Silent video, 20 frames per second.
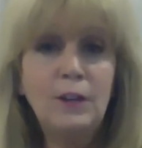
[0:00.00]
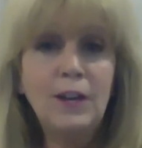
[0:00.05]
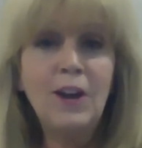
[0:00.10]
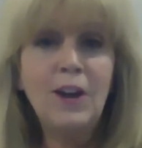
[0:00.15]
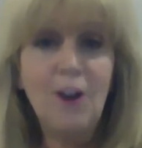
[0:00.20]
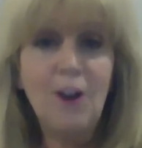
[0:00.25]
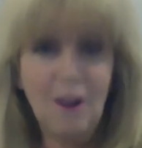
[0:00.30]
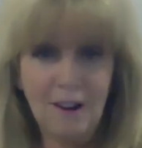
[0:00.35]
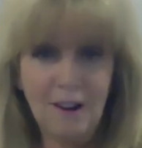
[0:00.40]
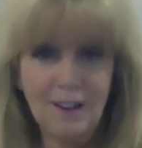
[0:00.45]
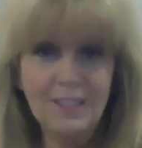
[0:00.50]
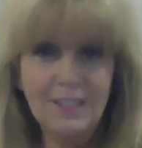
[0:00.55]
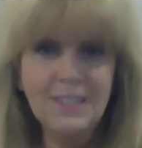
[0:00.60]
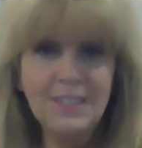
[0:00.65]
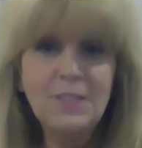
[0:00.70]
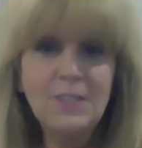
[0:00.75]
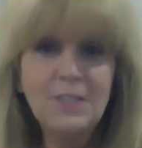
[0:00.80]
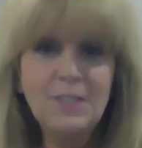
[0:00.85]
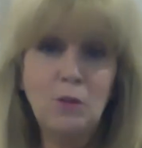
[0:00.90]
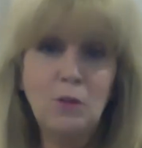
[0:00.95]
hard
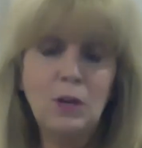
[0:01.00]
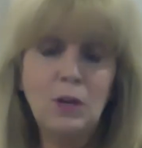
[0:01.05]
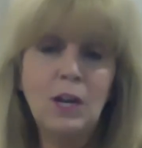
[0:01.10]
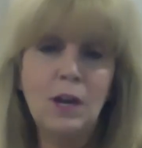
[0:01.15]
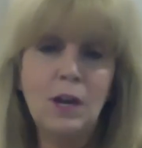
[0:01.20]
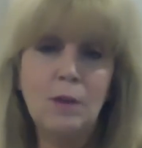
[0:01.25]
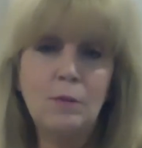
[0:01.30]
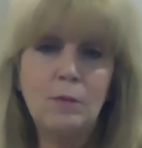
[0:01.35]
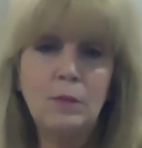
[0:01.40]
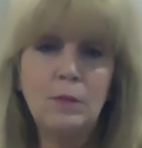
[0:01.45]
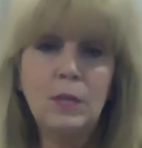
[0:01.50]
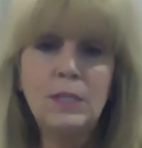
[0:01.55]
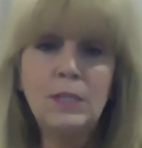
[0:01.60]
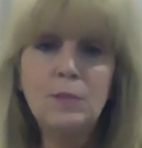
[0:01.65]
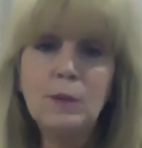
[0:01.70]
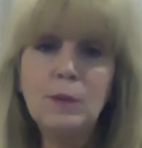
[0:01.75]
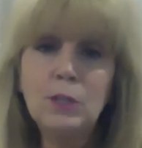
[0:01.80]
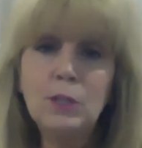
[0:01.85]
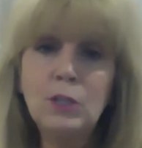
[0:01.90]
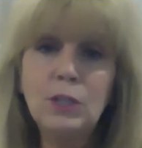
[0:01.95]
to overcome,
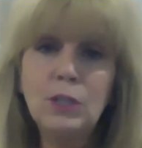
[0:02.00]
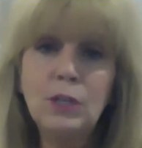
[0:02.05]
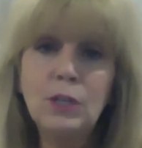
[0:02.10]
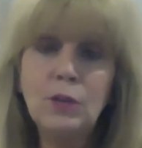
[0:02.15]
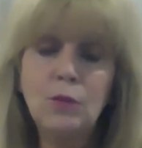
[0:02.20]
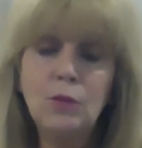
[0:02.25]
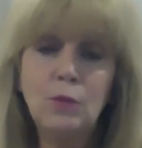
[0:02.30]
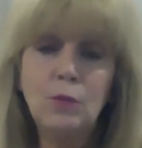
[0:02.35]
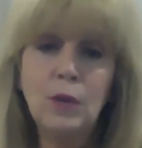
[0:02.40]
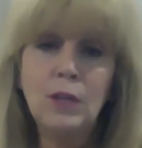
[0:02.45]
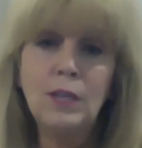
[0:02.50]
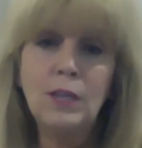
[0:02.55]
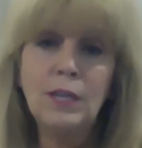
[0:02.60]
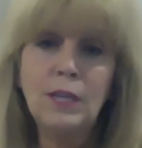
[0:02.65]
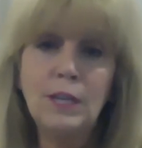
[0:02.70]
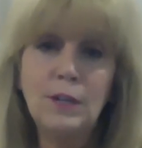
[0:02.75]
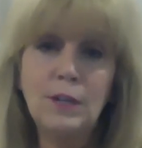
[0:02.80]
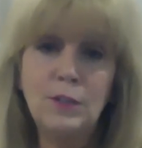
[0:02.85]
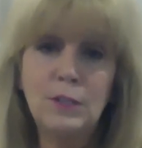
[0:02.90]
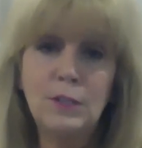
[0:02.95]
especially in the
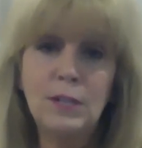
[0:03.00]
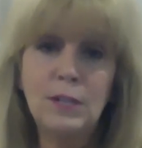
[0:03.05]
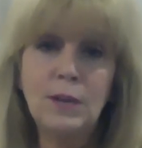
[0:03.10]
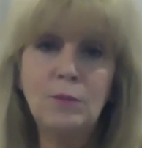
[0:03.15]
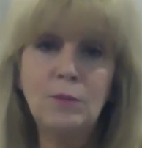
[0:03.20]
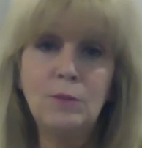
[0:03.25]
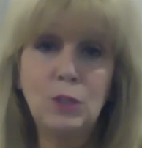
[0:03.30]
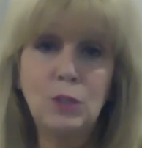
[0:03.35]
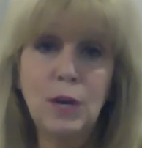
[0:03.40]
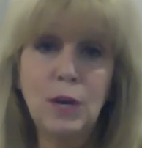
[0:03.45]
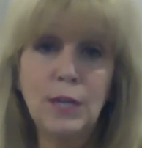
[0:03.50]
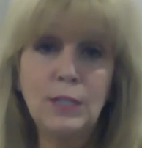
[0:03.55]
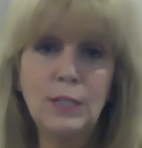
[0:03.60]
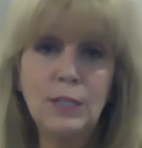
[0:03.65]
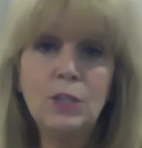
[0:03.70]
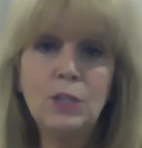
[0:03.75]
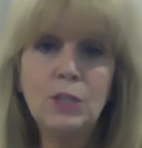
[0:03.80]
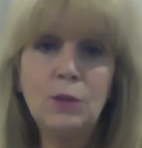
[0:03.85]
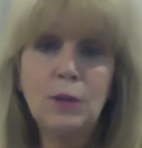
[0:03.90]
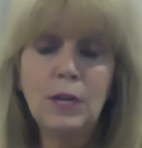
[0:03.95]
years that I was trying
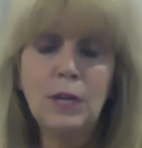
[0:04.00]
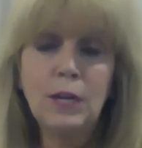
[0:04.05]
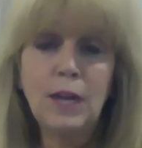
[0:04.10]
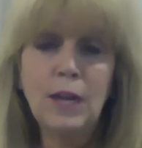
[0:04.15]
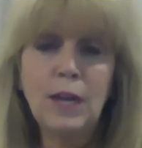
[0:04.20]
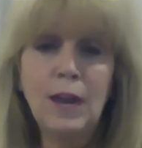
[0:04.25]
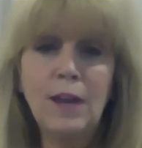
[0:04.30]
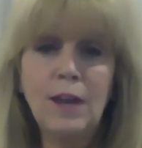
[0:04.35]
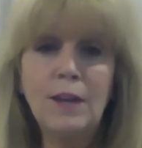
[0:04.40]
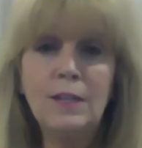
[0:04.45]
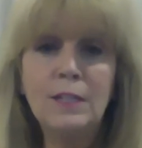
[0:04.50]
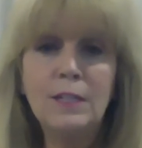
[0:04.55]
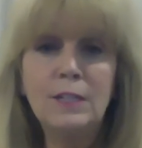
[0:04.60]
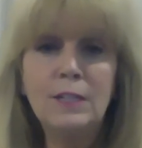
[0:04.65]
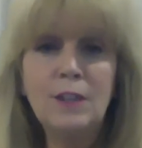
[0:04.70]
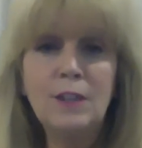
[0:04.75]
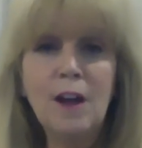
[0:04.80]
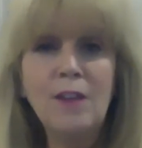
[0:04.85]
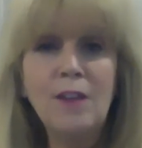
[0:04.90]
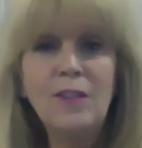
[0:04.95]
to do it. And
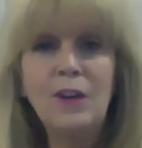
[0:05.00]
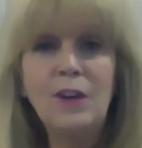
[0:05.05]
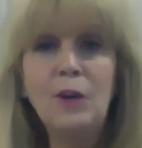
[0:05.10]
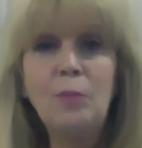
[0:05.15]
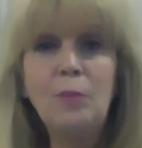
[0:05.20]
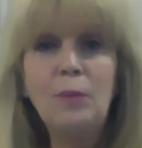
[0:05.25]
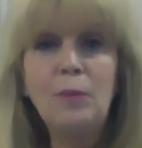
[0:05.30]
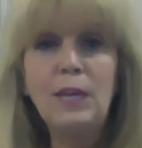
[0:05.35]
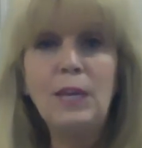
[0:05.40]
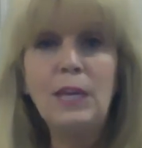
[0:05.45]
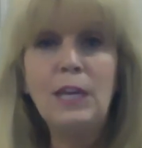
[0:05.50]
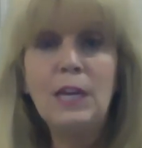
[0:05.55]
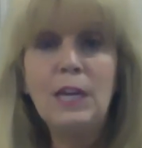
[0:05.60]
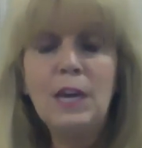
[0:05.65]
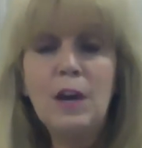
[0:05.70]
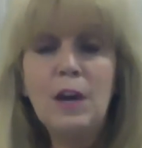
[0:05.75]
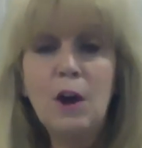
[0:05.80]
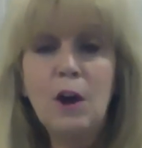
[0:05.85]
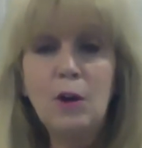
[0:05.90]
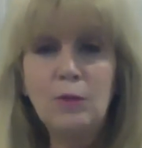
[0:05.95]
talk therapy
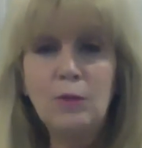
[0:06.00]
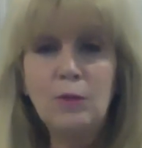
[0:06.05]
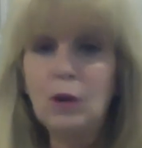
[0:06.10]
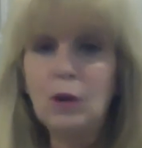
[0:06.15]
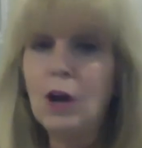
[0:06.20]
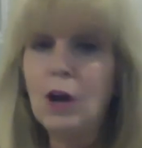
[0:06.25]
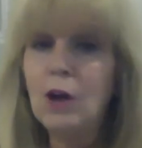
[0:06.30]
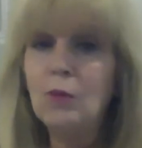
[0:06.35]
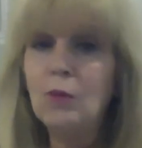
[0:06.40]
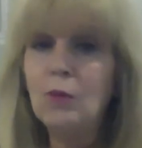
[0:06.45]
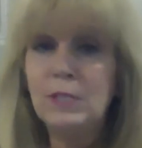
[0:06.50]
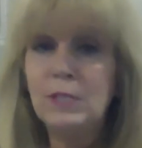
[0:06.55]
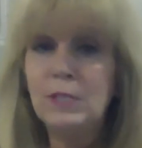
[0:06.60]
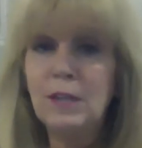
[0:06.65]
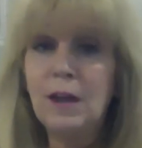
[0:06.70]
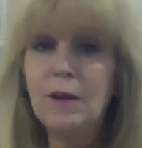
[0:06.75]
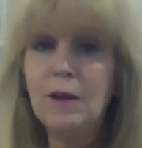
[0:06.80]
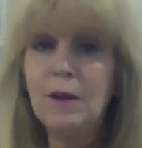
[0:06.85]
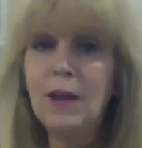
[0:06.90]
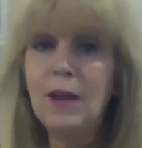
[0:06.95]
overall was
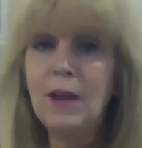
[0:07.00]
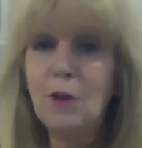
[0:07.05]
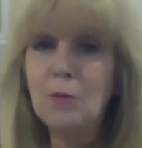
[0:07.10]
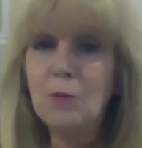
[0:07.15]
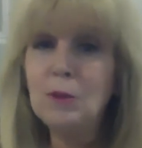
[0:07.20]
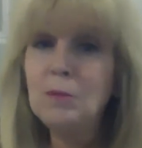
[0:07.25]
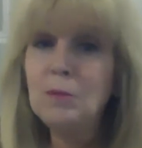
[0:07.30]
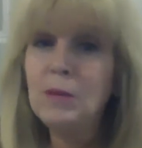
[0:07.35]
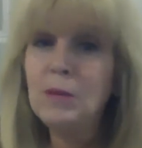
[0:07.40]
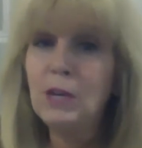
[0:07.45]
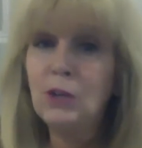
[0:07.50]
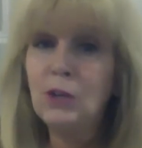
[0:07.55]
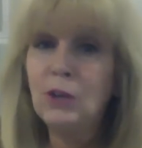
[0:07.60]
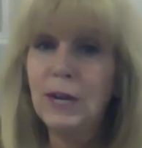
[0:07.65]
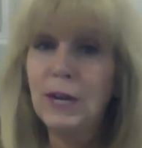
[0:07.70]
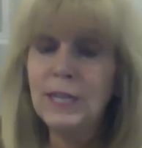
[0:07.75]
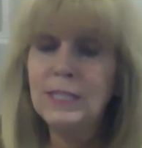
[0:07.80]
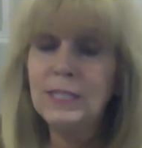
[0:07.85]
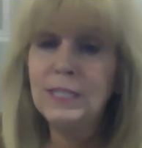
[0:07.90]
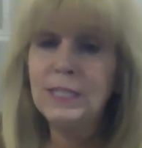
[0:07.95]
not helping me a
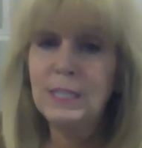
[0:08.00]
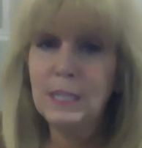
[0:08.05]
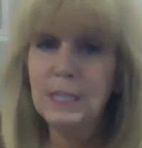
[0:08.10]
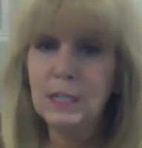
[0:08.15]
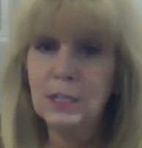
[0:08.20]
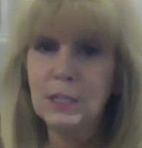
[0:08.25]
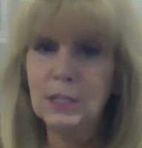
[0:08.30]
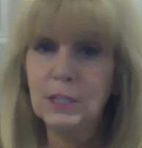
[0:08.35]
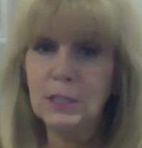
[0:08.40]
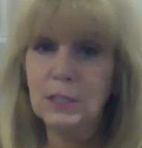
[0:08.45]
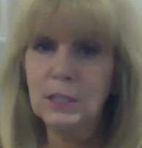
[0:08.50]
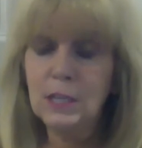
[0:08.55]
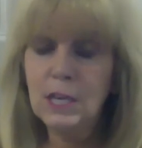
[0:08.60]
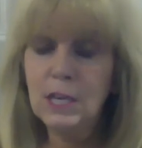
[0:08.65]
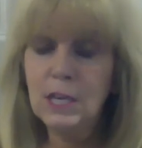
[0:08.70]
great deal